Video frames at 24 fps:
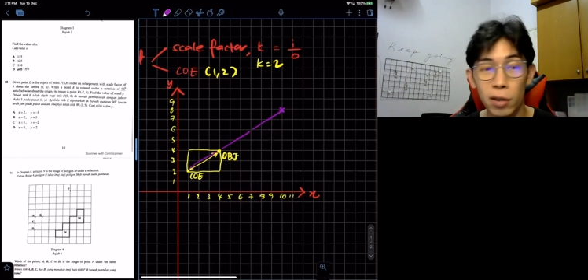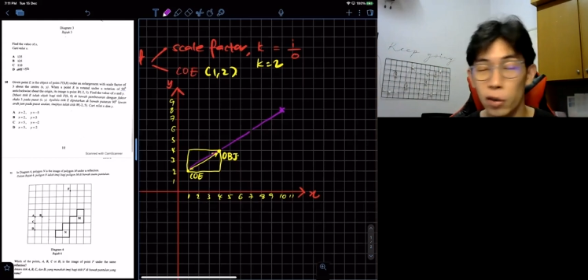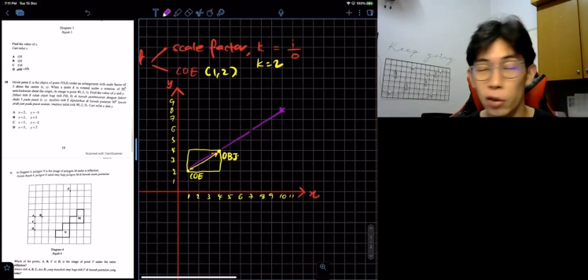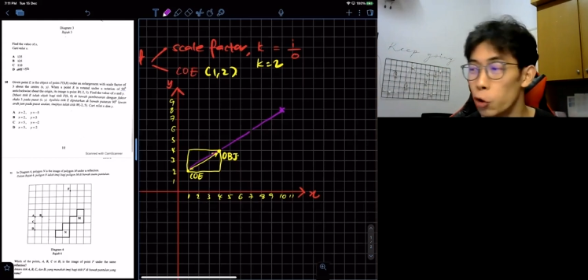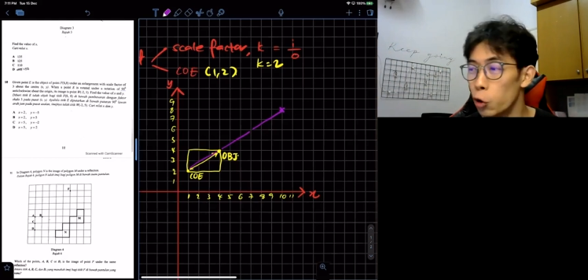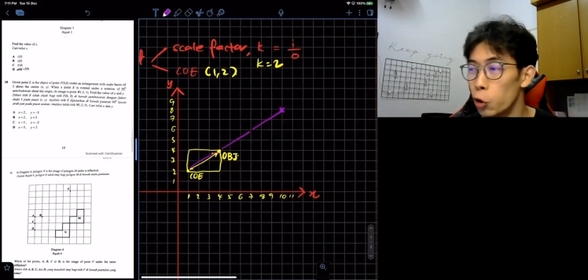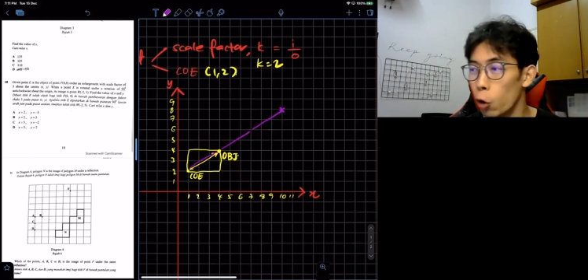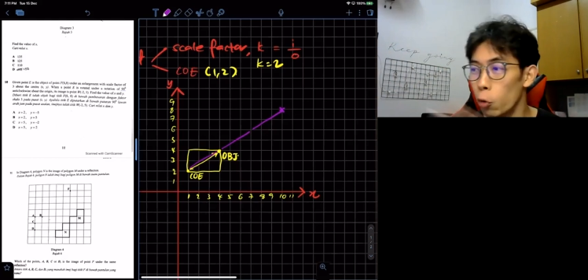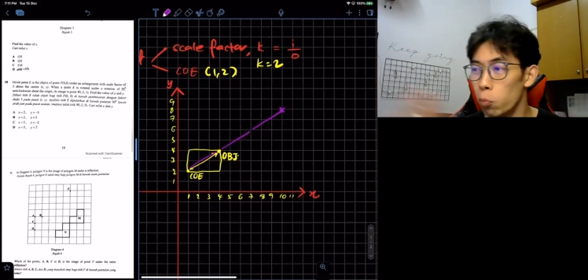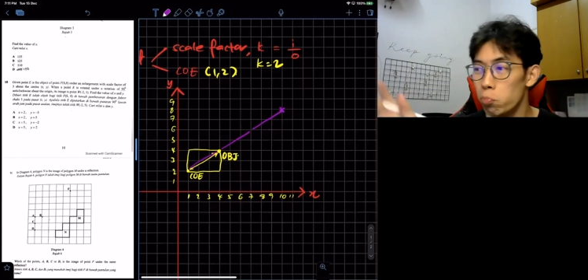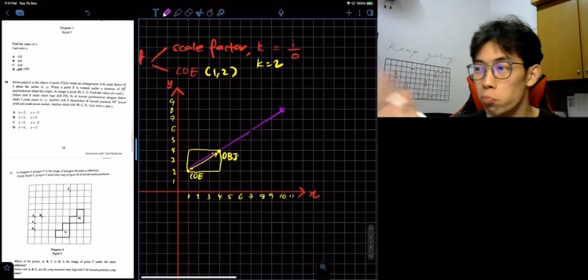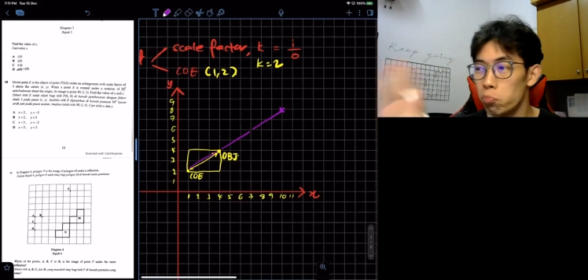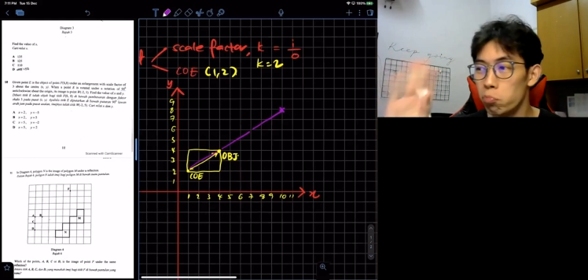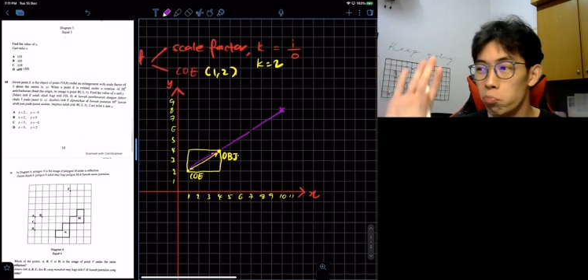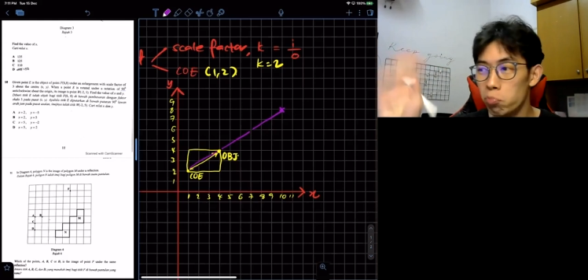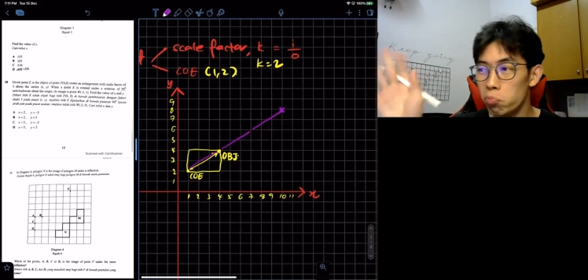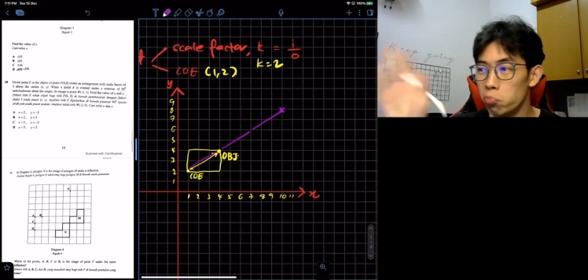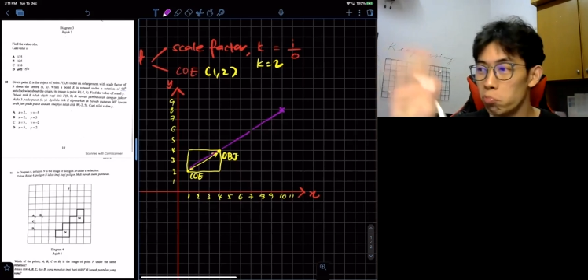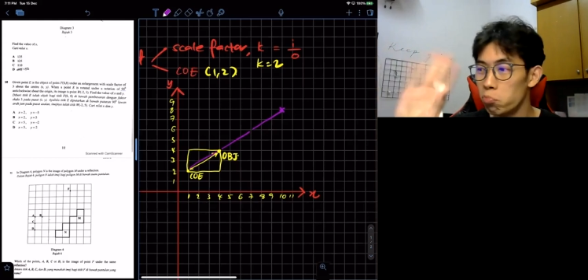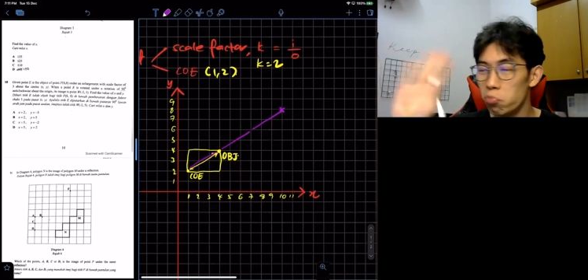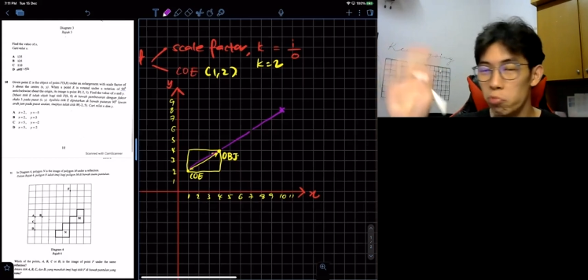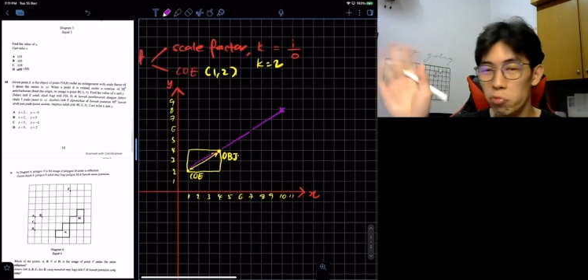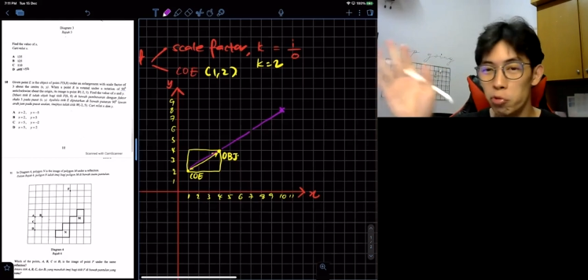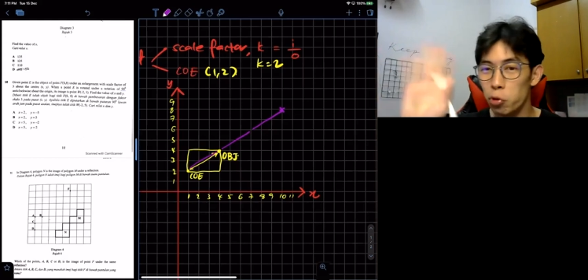Nope,
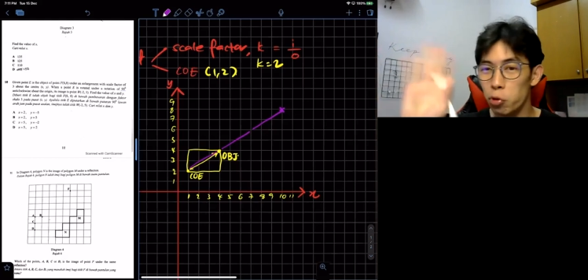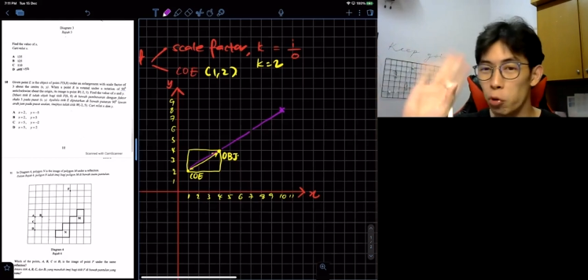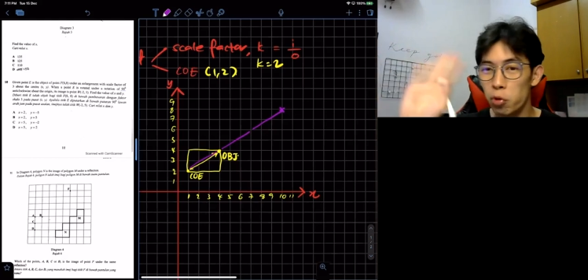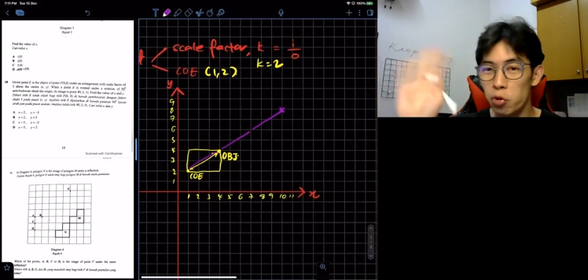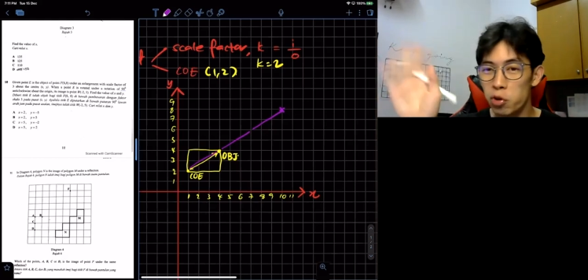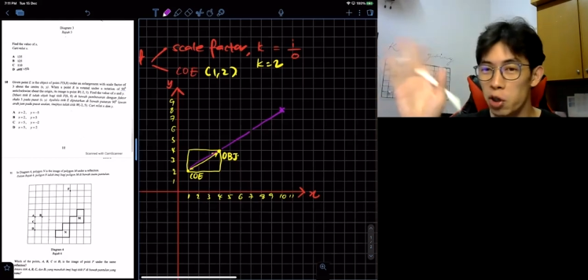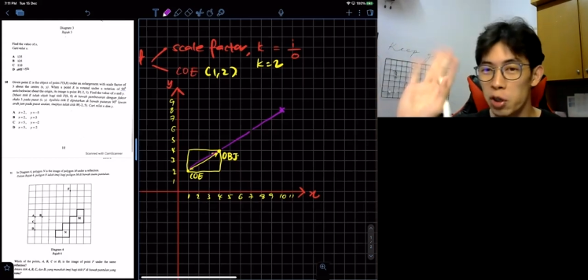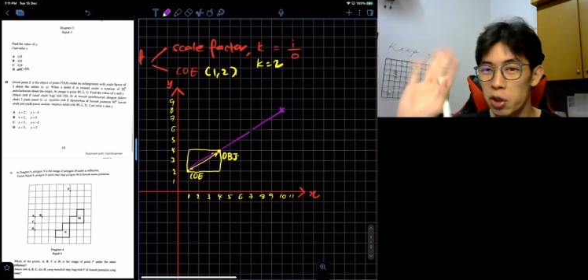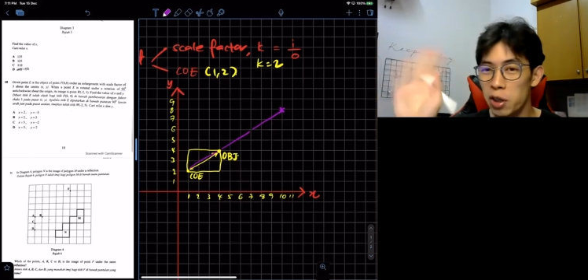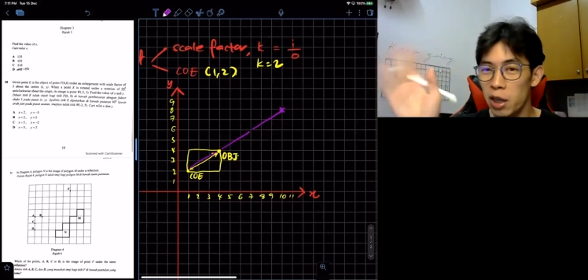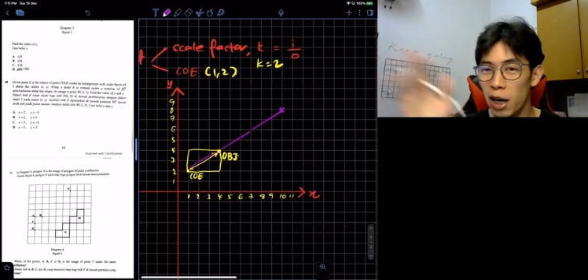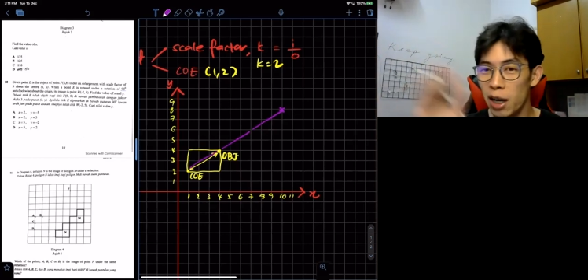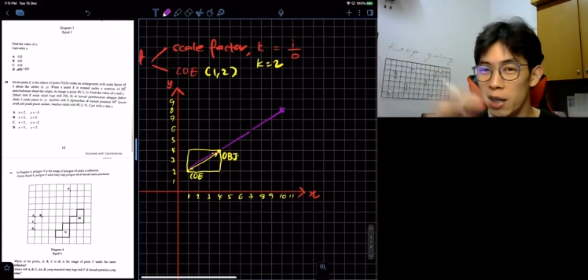Yongzhen,